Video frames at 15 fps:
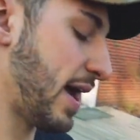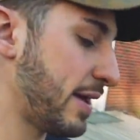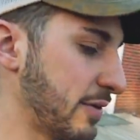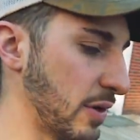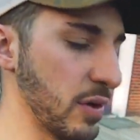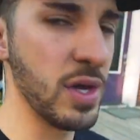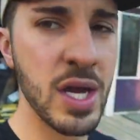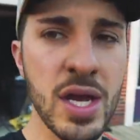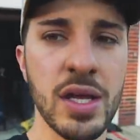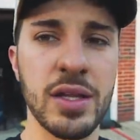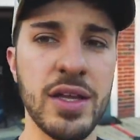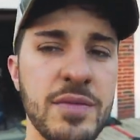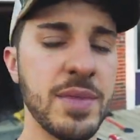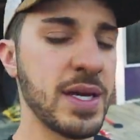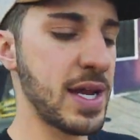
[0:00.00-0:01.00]
I don't know.
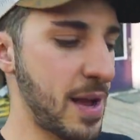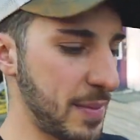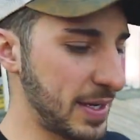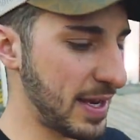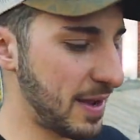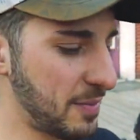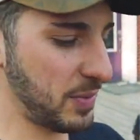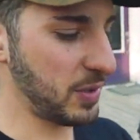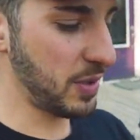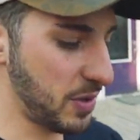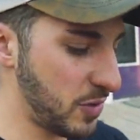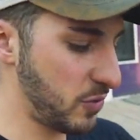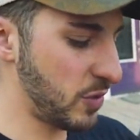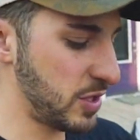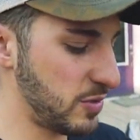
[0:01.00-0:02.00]
Leave me a comment down
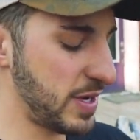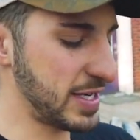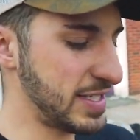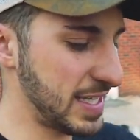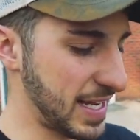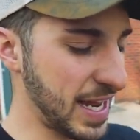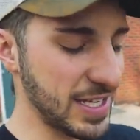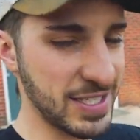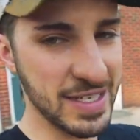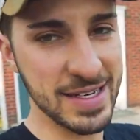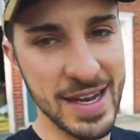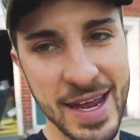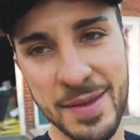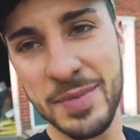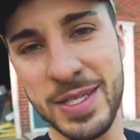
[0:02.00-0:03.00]
below what you guys think I should
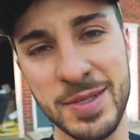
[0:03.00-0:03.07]
name